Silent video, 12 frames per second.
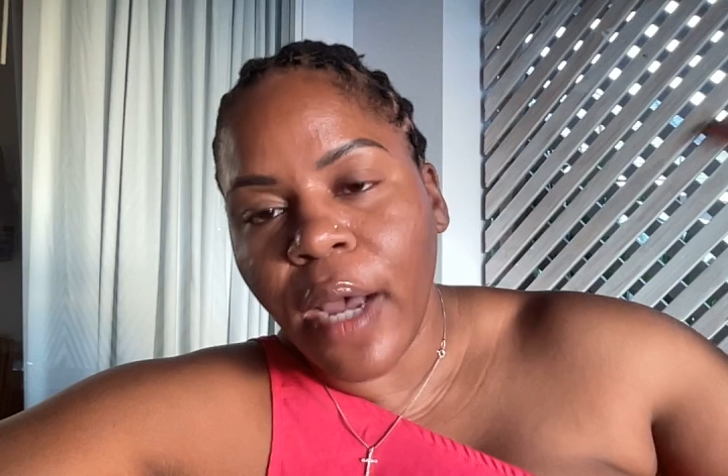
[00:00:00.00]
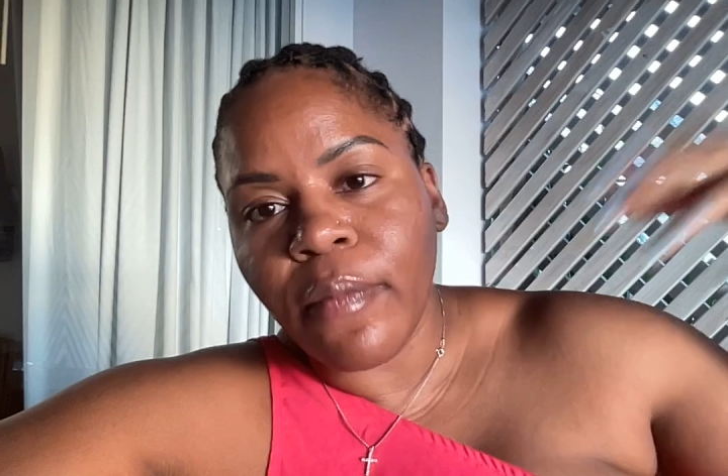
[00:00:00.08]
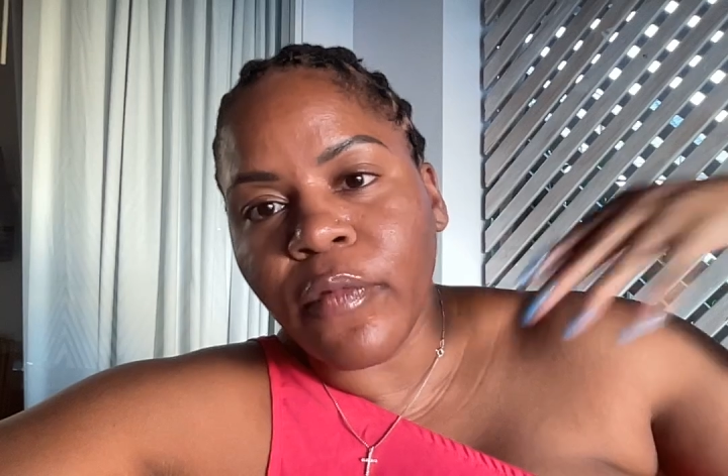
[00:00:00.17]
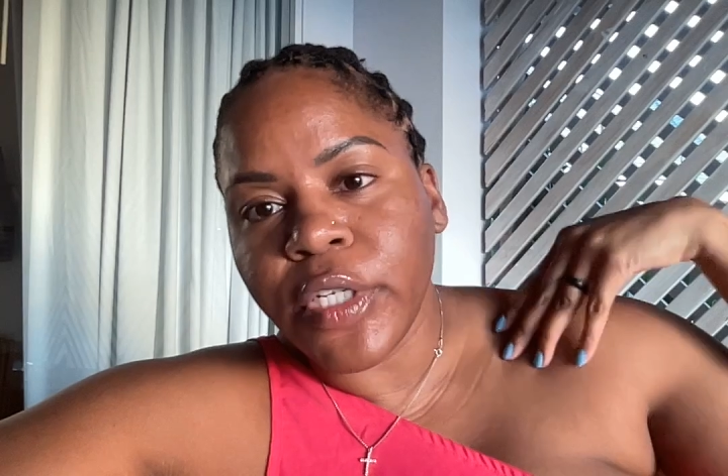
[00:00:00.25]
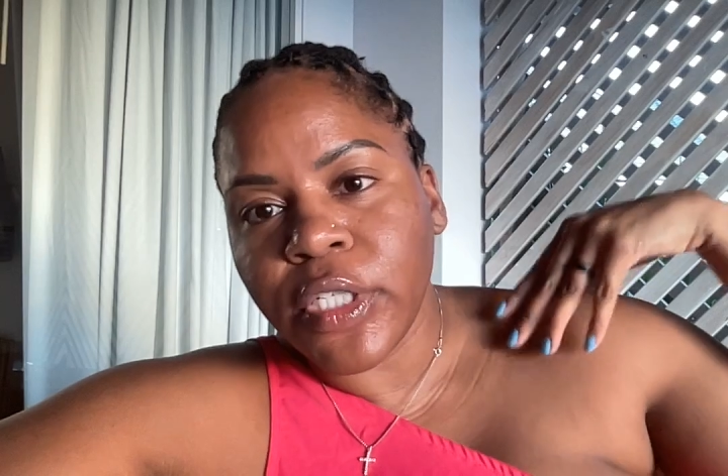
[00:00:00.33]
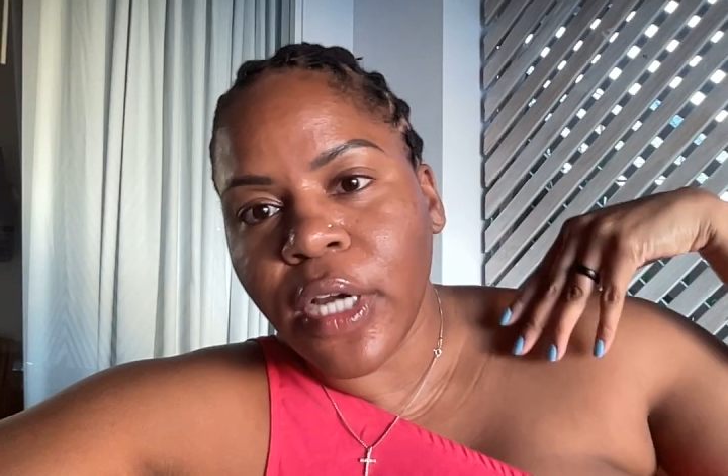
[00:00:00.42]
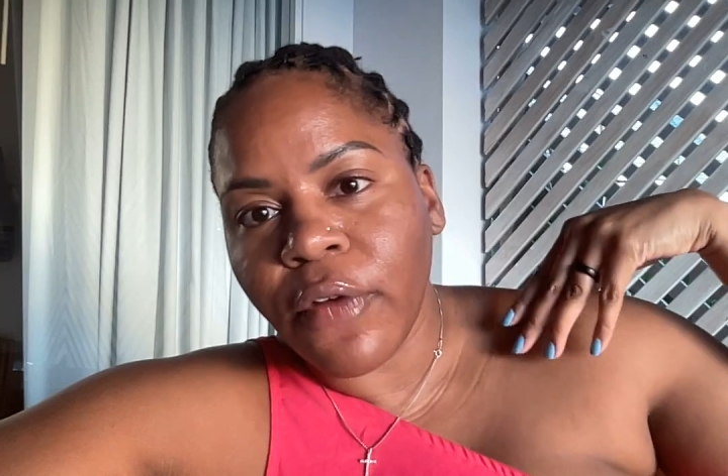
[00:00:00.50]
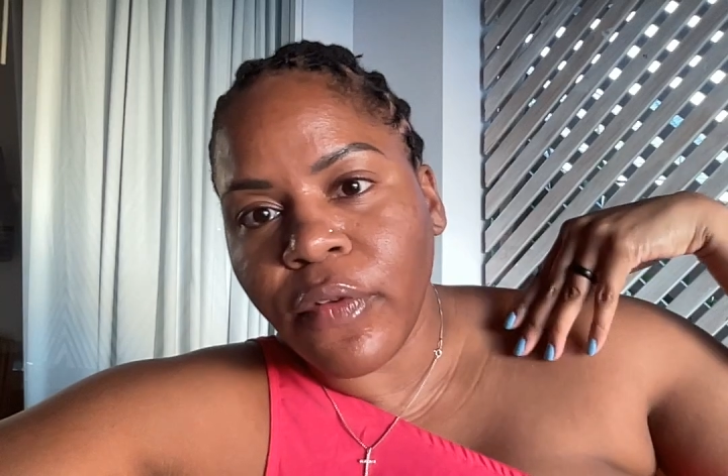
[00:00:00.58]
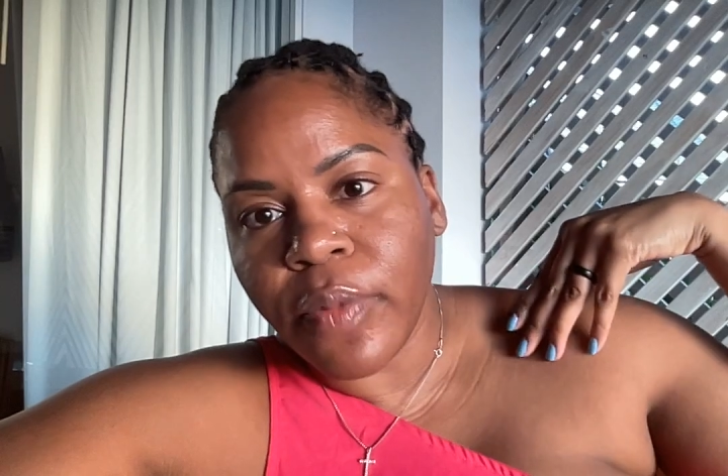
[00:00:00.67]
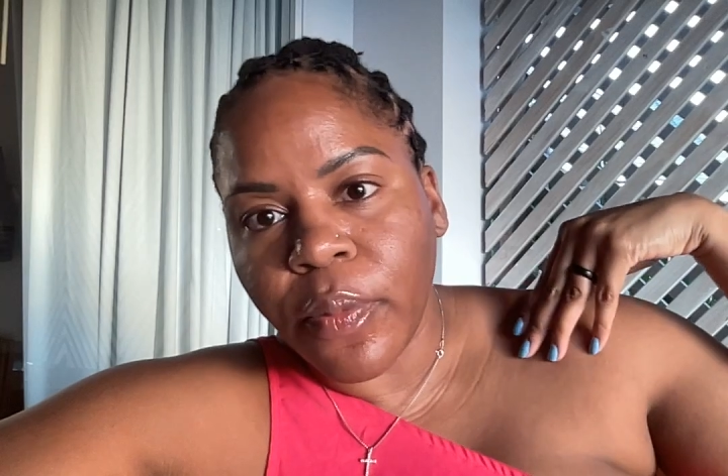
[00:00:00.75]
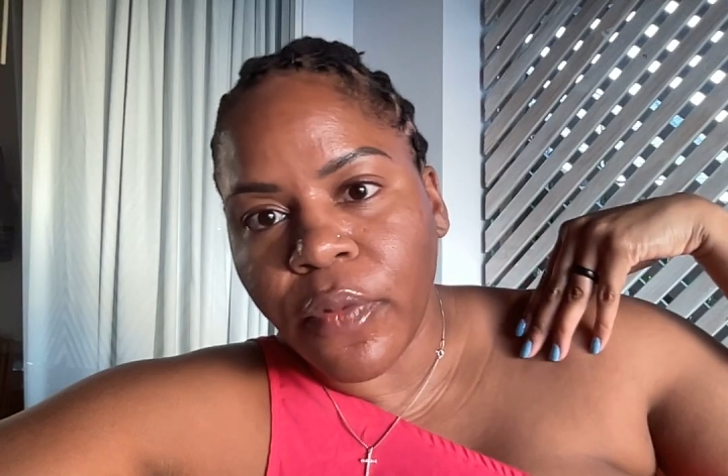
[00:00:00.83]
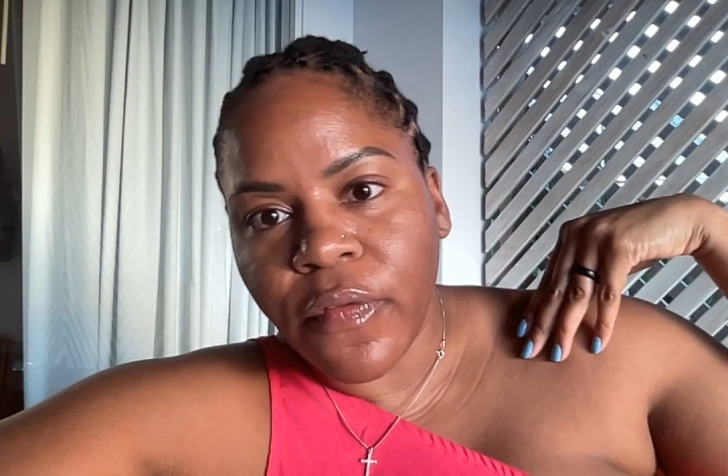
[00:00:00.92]
I'm reaching out
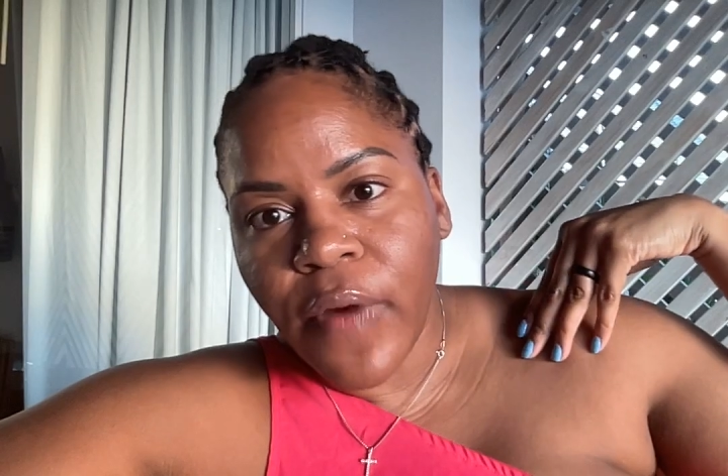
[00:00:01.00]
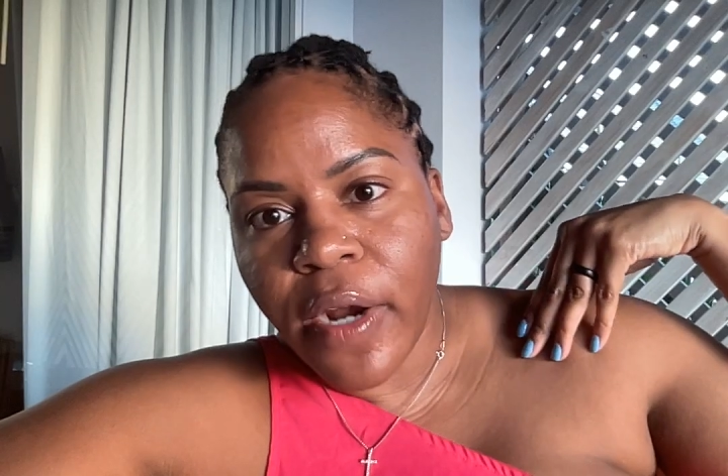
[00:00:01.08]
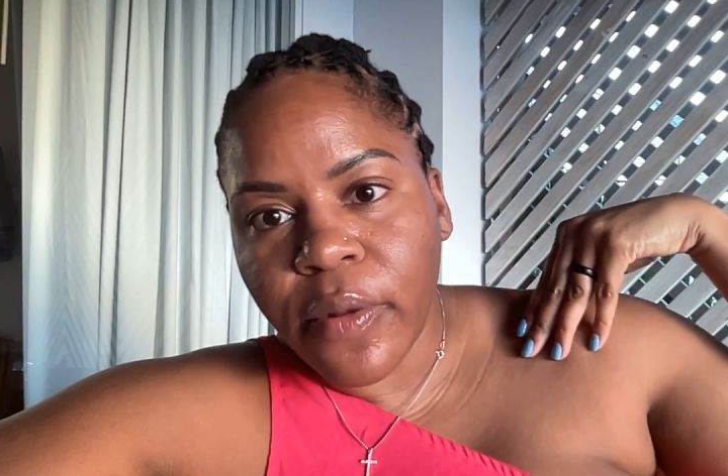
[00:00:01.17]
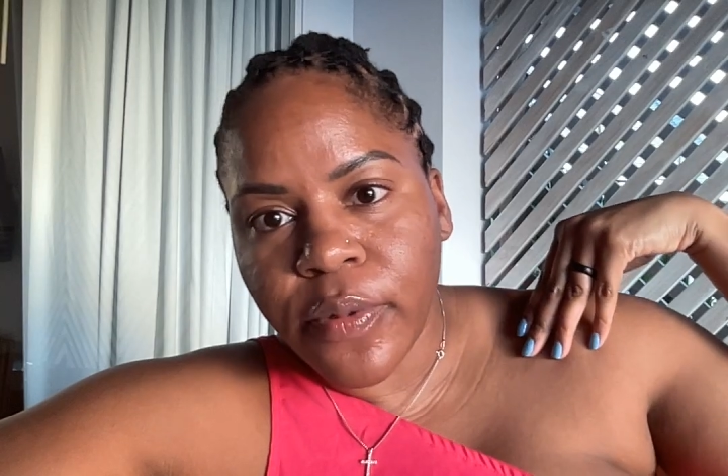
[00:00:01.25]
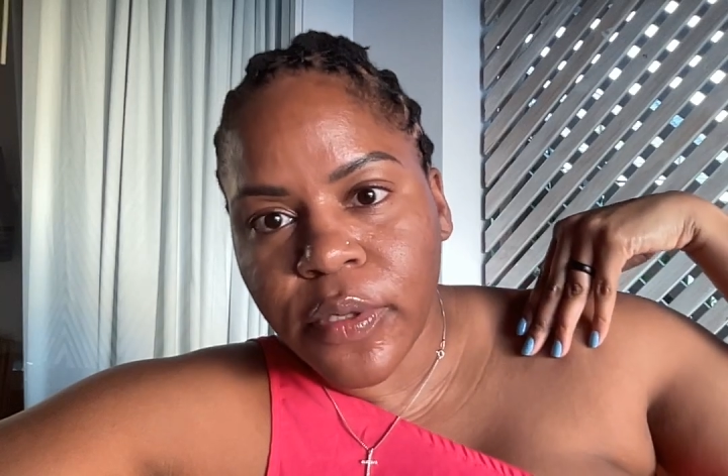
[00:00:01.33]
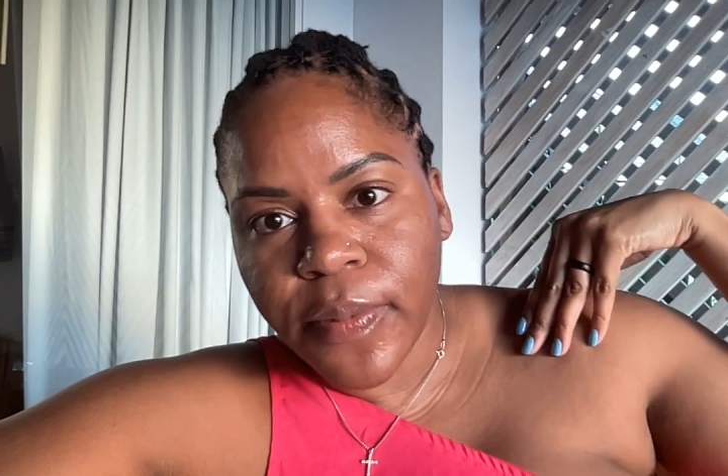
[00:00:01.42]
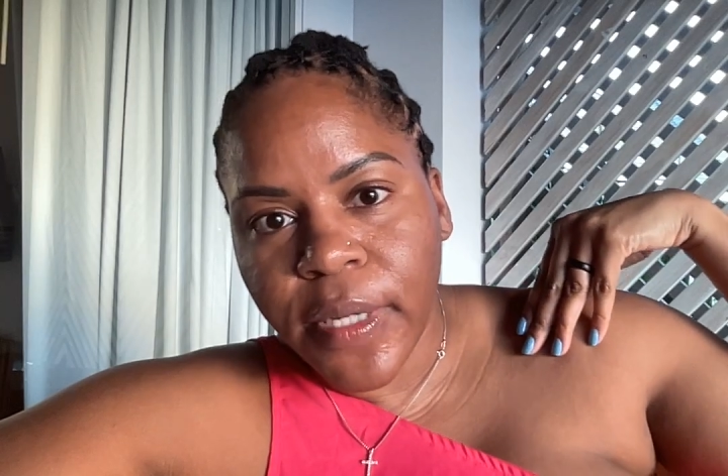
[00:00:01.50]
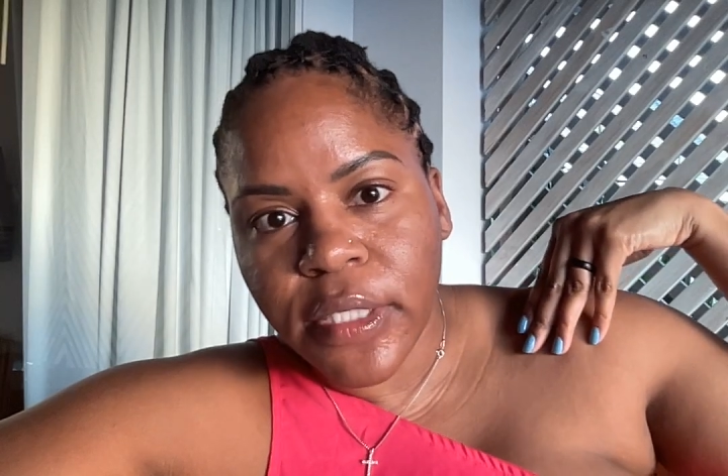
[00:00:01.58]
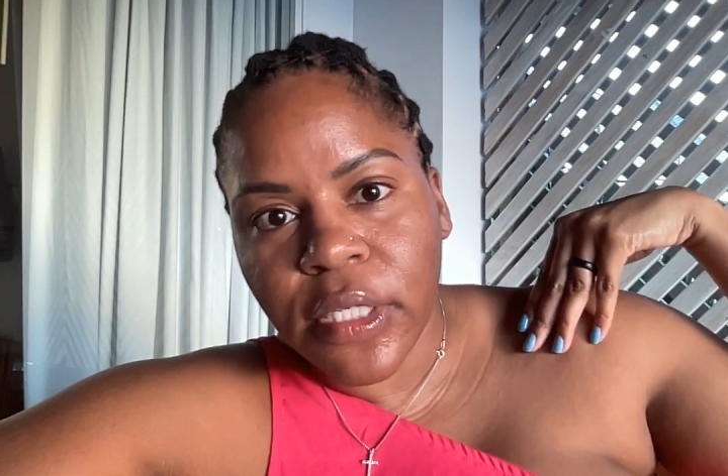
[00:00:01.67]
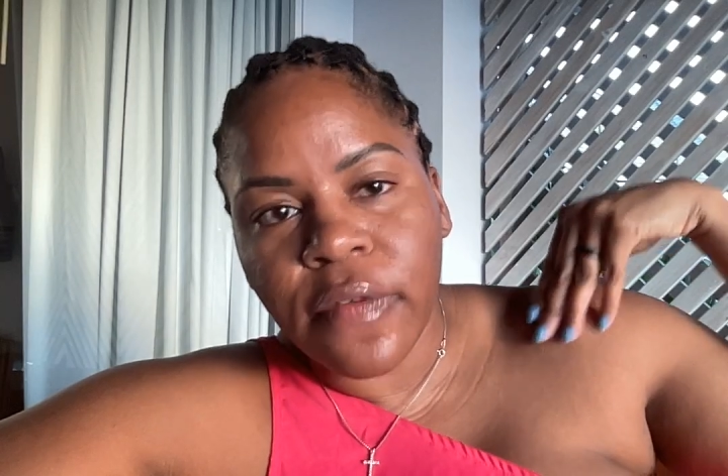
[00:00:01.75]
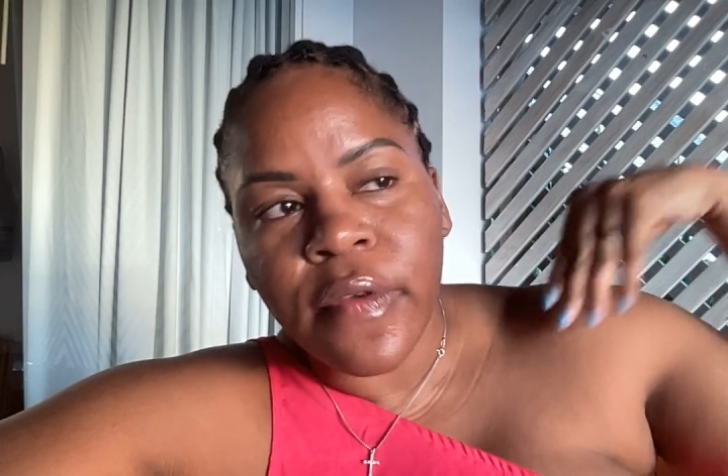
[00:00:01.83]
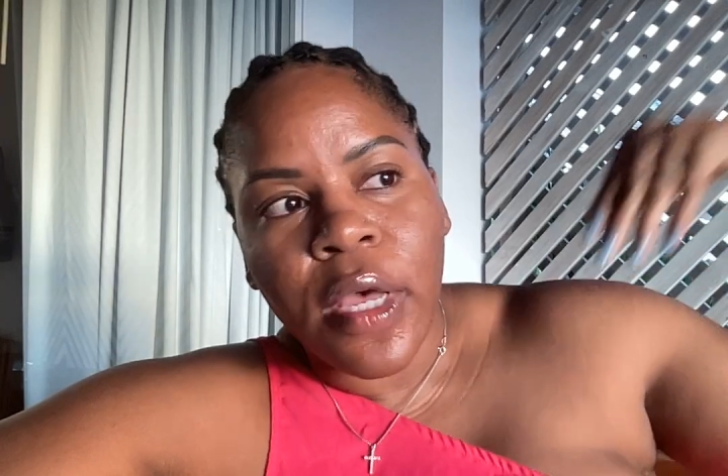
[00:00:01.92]
from the provider
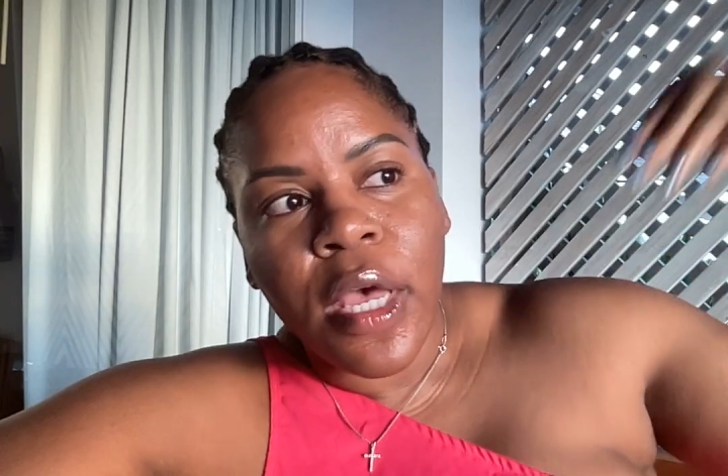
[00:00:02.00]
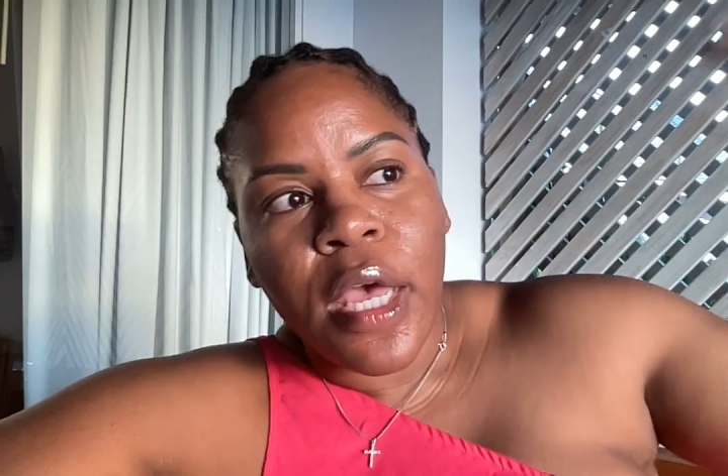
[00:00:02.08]
perspective,